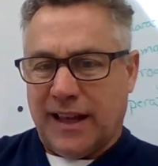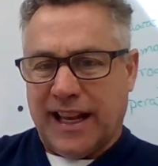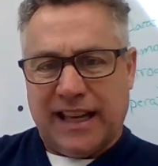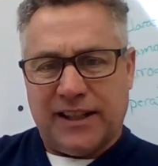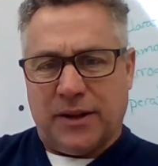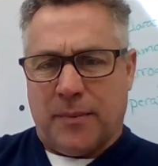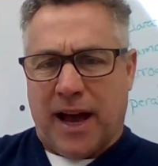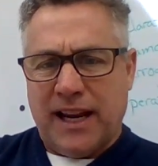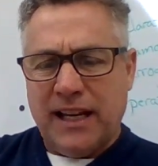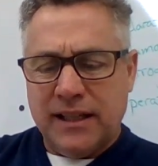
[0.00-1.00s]
Against the
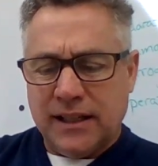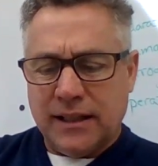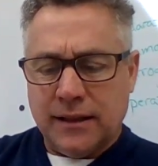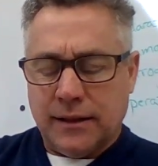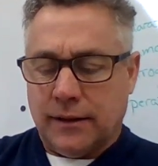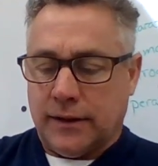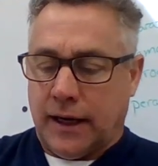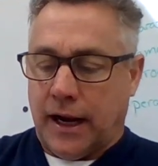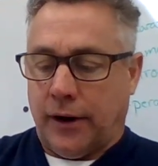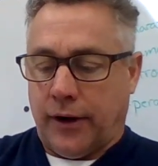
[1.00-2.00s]
mice,
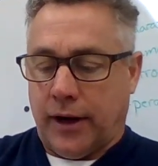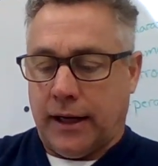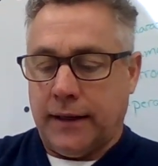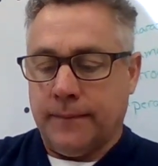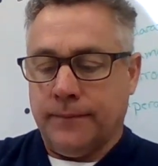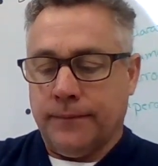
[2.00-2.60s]
said Arrietty.